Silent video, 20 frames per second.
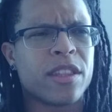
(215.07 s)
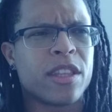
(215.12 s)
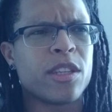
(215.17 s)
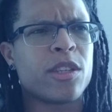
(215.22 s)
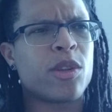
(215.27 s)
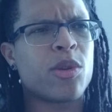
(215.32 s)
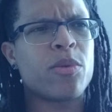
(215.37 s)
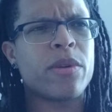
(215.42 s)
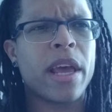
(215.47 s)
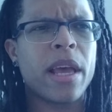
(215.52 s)

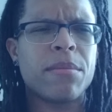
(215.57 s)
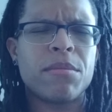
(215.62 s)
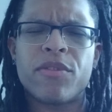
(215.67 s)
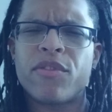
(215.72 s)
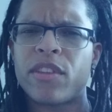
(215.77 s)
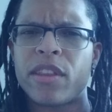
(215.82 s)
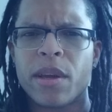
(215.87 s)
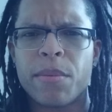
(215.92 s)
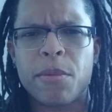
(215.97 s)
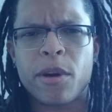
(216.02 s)
two names
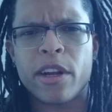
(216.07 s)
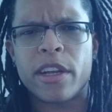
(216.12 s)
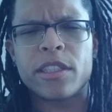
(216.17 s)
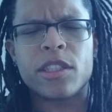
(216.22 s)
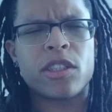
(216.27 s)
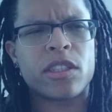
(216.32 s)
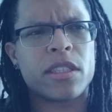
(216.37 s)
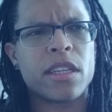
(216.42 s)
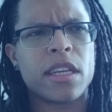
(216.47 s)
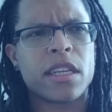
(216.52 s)
for them are
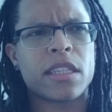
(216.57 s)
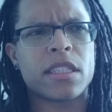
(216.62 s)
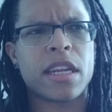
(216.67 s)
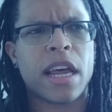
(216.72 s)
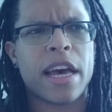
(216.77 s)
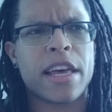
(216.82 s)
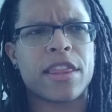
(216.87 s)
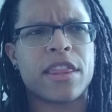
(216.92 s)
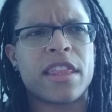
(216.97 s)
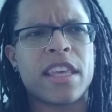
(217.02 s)
interesting because
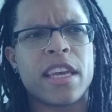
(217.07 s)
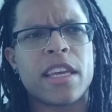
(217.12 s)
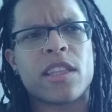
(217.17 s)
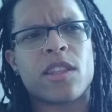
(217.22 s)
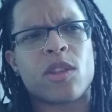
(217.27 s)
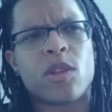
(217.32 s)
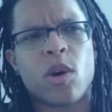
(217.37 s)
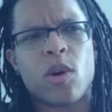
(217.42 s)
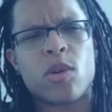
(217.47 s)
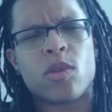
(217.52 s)
I
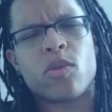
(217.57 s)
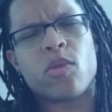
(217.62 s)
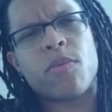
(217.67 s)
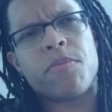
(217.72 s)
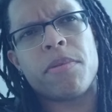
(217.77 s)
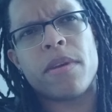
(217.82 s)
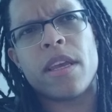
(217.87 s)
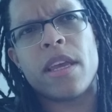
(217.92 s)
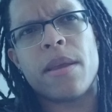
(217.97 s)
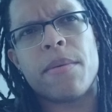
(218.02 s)
think those will
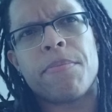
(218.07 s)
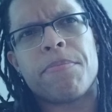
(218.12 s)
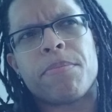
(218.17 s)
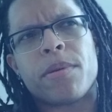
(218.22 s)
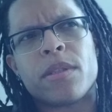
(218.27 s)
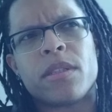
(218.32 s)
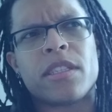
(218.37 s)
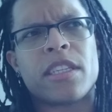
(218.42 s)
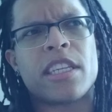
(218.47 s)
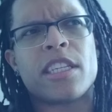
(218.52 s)
be
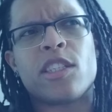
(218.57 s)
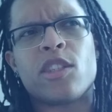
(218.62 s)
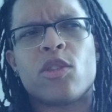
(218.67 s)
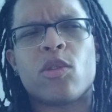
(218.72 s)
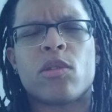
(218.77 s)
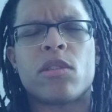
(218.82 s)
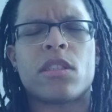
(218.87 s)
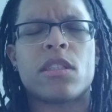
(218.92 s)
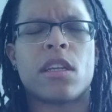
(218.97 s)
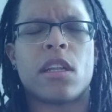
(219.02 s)

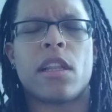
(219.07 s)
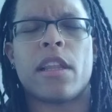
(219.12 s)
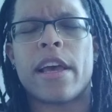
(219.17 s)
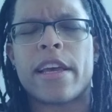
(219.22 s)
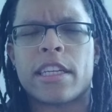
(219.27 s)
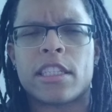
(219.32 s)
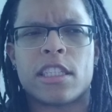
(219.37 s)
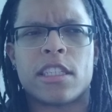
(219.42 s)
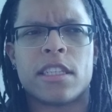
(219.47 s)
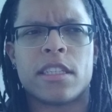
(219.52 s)
potential
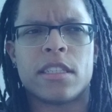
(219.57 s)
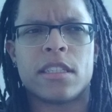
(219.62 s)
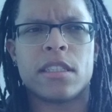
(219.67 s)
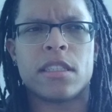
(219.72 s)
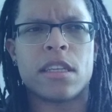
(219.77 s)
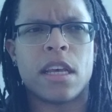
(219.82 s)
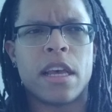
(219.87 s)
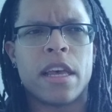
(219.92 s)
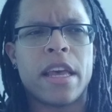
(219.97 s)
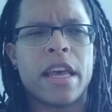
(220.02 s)

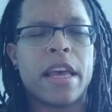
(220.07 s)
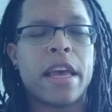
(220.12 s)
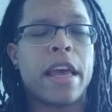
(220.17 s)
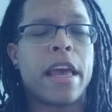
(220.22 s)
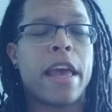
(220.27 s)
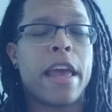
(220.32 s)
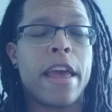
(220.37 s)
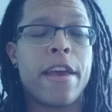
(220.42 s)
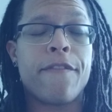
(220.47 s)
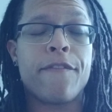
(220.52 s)
selections
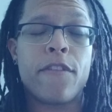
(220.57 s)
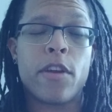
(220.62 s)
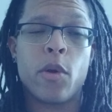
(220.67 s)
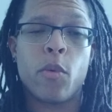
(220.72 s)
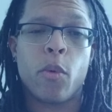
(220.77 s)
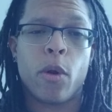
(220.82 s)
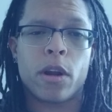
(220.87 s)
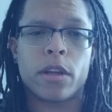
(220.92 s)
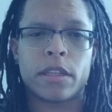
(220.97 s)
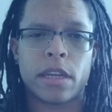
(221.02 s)
if
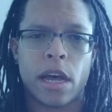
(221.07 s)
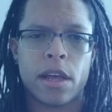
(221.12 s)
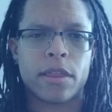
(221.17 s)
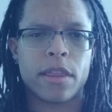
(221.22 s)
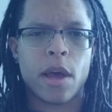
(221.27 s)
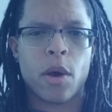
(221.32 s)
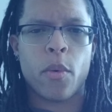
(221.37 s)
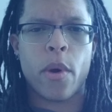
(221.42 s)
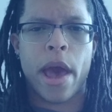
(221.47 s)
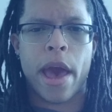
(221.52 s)
it works
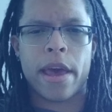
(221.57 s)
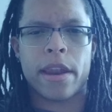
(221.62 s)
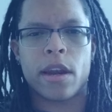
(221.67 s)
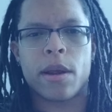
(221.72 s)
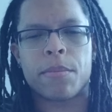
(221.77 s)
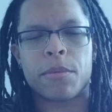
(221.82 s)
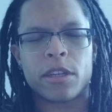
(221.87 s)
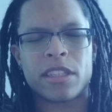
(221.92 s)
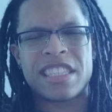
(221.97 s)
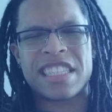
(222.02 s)
out that way at
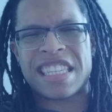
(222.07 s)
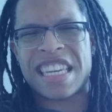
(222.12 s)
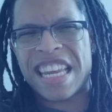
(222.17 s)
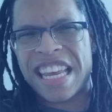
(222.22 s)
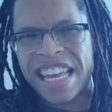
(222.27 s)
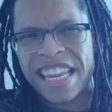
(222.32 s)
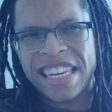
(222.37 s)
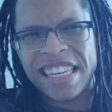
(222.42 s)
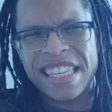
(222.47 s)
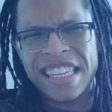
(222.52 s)
number
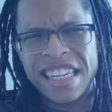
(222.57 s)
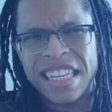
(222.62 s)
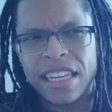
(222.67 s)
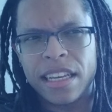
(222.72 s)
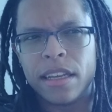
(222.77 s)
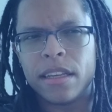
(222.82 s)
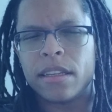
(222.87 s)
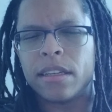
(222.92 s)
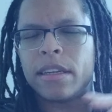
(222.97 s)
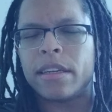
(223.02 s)
10,
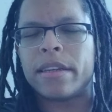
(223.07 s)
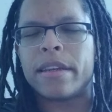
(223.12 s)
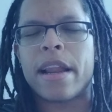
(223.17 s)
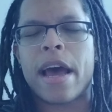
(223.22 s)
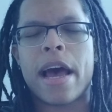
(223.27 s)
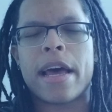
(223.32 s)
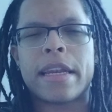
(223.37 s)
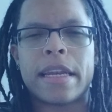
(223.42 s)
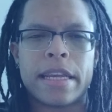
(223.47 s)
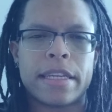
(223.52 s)

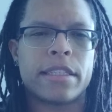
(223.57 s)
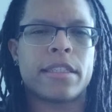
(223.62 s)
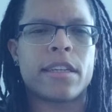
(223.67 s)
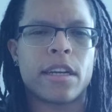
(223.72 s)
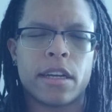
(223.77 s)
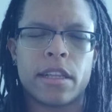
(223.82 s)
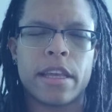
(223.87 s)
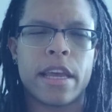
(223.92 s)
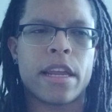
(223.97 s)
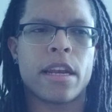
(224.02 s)
not
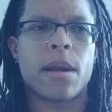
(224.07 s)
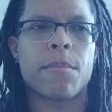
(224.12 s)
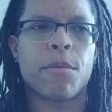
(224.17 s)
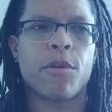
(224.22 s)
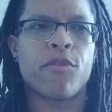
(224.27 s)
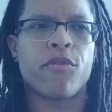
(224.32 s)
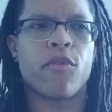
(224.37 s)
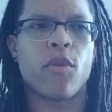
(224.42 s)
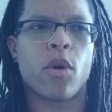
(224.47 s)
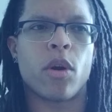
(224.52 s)
necessarily at
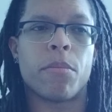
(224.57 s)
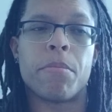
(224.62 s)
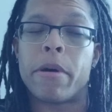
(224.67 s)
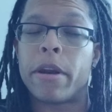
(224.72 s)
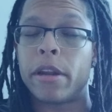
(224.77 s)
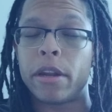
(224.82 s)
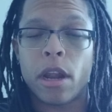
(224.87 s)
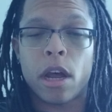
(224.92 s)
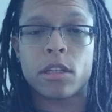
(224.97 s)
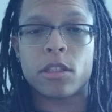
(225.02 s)
number 4,
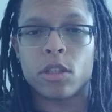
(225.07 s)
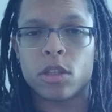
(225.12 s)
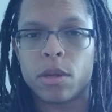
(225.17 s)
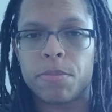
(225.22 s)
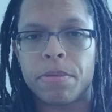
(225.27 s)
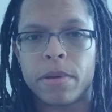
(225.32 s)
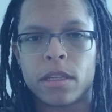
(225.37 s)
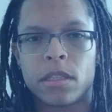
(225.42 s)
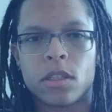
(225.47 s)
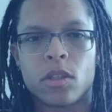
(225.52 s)
but it also
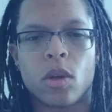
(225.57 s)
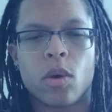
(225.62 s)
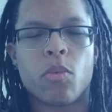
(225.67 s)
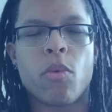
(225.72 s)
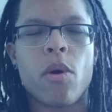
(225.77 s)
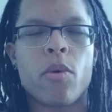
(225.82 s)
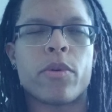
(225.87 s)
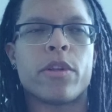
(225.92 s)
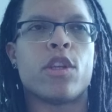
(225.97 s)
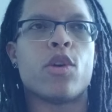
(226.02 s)
depends on
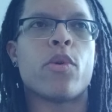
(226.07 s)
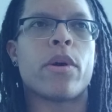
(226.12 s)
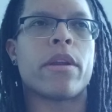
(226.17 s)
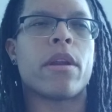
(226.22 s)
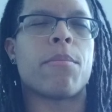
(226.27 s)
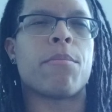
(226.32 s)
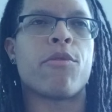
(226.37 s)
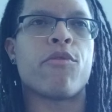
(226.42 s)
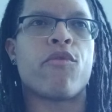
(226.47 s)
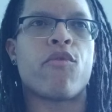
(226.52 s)
what we do at
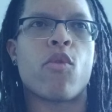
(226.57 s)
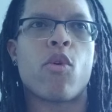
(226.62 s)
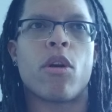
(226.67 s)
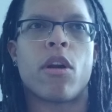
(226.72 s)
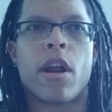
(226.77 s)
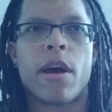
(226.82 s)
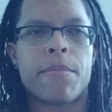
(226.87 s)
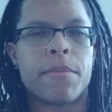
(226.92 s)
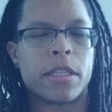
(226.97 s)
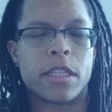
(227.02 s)
number
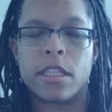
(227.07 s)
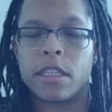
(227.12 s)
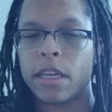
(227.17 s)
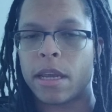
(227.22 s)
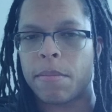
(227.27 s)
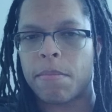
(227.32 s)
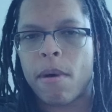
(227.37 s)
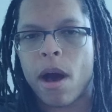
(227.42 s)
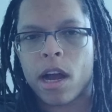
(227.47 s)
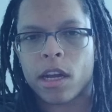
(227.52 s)
4. I've been
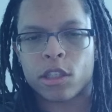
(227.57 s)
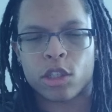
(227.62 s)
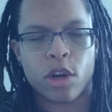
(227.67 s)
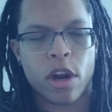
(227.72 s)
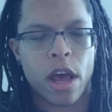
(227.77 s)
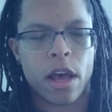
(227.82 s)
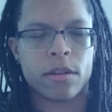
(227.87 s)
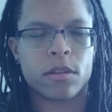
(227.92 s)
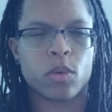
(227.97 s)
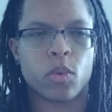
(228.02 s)
seeing mock
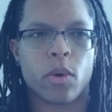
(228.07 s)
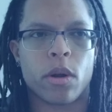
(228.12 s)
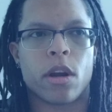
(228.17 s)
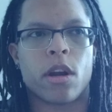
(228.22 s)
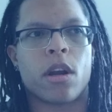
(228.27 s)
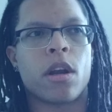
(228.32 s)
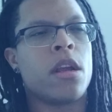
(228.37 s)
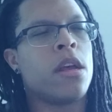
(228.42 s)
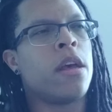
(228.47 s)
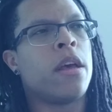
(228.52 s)
drafts
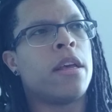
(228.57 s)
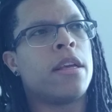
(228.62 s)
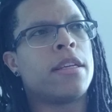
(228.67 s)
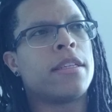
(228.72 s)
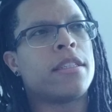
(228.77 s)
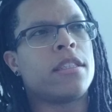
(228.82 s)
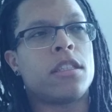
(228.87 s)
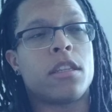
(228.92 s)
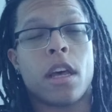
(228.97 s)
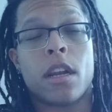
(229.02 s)
where
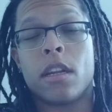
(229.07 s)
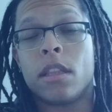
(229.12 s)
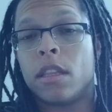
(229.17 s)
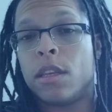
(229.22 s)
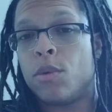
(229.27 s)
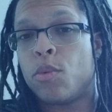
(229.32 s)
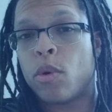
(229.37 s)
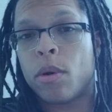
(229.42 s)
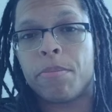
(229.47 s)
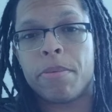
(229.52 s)

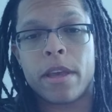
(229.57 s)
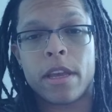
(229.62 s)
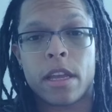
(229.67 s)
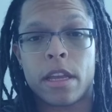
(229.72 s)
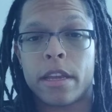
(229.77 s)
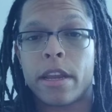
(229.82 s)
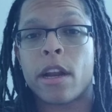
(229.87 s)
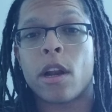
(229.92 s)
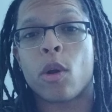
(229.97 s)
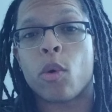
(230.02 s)
suddenly we're
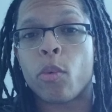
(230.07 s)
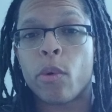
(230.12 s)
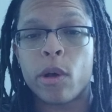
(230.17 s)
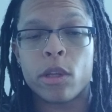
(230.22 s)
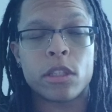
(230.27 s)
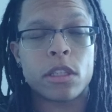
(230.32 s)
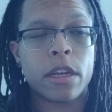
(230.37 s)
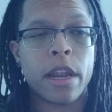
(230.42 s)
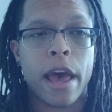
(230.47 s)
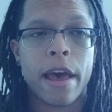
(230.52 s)
picking Garrett
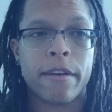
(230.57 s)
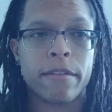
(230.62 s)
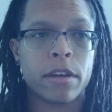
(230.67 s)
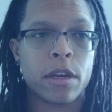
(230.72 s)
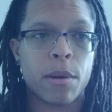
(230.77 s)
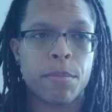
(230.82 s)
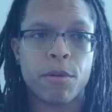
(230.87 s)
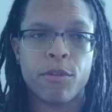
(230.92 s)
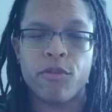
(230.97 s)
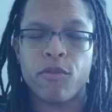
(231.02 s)
Wilson at
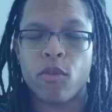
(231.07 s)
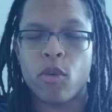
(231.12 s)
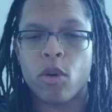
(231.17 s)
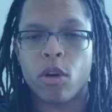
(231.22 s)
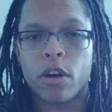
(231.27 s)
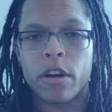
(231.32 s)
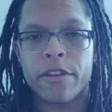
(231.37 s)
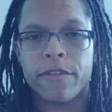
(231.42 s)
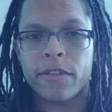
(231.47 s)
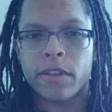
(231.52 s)
number
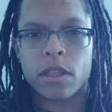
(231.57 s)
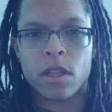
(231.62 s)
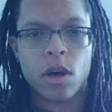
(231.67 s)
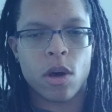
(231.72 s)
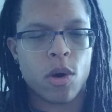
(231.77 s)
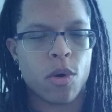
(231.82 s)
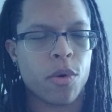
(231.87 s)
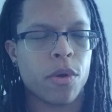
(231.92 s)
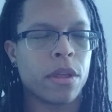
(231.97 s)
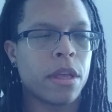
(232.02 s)
4, even
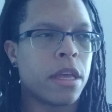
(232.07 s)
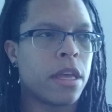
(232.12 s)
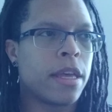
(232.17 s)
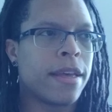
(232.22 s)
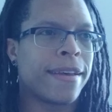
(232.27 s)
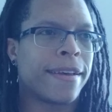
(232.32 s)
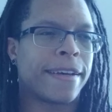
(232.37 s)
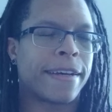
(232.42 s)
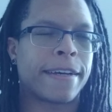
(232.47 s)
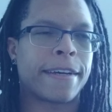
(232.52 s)
though
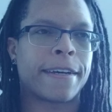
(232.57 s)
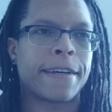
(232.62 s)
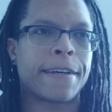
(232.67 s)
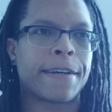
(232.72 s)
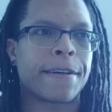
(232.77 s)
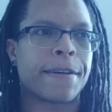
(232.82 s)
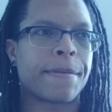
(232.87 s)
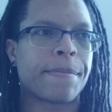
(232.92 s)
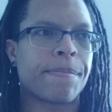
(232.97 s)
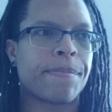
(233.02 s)

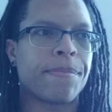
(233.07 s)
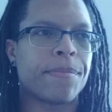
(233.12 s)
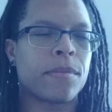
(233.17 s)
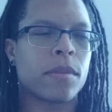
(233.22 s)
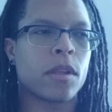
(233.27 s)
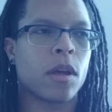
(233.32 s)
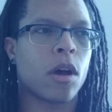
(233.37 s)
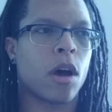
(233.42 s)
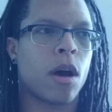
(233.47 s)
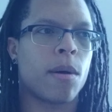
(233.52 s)

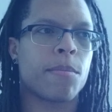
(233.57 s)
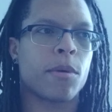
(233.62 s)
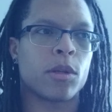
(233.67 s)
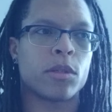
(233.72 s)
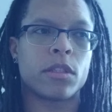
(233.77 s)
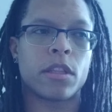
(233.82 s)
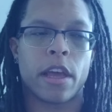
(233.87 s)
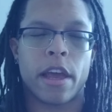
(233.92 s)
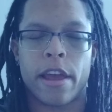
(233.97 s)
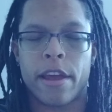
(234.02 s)

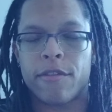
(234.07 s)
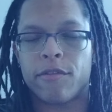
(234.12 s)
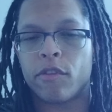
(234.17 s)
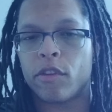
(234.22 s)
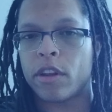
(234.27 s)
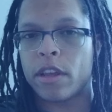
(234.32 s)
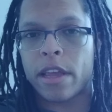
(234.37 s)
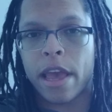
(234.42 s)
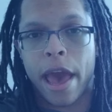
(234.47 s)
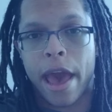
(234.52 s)
almost
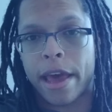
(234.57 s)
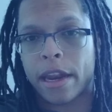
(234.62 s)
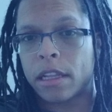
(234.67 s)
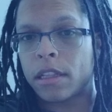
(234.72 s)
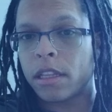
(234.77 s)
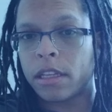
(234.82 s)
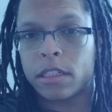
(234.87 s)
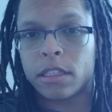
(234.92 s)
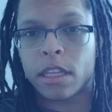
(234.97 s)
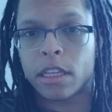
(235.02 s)
every
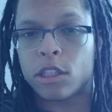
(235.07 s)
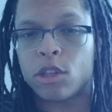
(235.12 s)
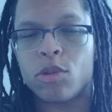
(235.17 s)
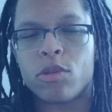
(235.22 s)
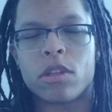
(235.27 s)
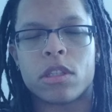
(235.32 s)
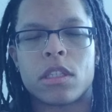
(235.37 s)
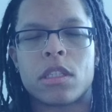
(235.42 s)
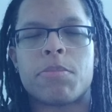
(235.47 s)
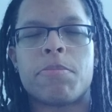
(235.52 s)
analyst that
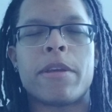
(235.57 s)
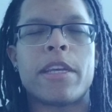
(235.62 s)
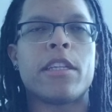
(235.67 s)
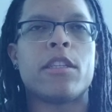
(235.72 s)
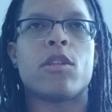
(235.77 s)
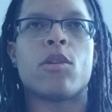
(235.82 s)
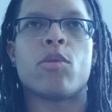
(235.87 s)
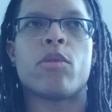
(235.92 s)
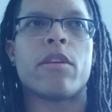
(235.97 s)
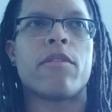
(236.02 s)
you can
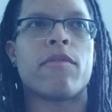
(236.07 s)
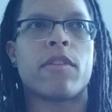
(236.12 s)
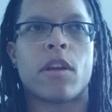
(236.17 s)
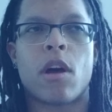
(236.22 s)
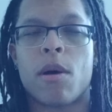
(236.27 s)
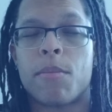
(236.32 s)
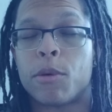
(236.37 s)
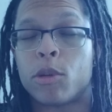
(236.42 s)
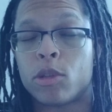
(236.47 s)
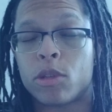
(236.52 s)
speak to, even
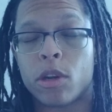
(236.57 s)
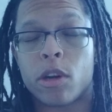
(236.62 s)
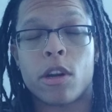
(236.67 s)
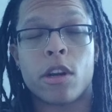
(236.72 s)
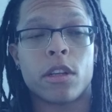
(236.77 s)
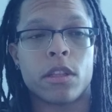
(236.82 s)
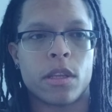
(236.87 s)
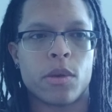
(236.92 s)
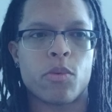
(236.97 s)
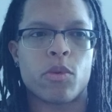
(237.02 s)
almost
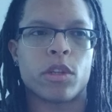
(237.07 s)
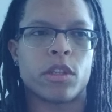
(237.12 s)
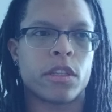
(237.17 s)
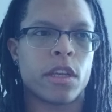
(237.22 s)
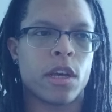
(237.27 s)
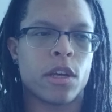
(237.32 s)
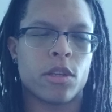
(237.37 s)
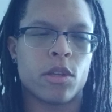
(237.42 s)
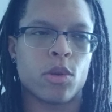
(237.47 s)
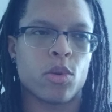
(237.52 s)
currently, will
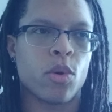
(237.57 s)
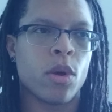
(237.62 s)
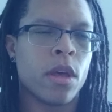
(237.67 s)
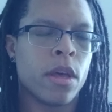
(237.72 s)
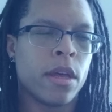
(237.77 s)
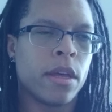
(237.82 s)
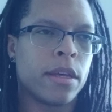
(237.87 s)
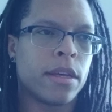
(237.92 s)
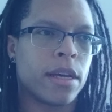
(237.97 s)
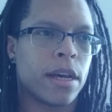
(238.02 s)
tell you
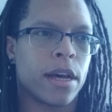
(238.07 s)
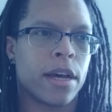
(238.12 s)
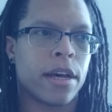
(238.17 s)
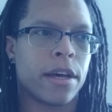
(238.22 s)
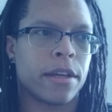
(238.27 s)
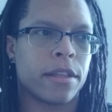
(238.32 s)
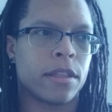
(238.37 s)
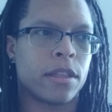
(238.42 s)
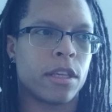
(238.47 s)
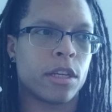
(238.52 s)

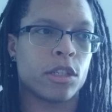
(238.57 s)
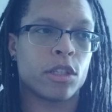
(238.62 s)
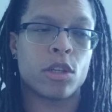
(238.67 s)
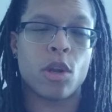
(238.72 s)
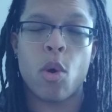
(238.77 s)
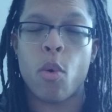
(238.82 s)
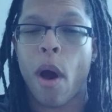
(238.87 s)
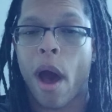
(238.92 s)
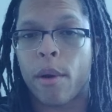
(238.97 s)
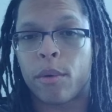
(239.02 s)
there's
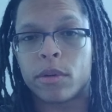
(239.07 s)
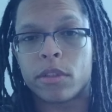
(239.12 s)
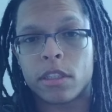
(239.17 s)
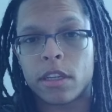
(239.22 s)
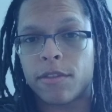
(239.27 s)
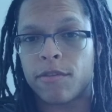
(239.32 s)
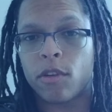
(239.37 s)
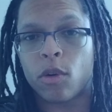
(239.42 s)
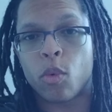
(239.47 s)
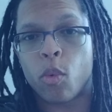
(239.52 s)
no wide
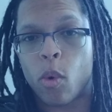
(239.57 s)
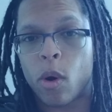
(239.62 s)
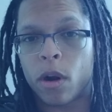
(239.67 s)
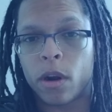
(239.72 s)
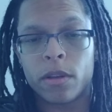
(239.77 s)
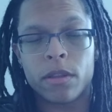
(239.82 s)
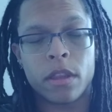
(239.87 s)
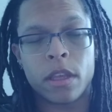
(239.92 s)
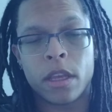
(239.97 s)
receiver worth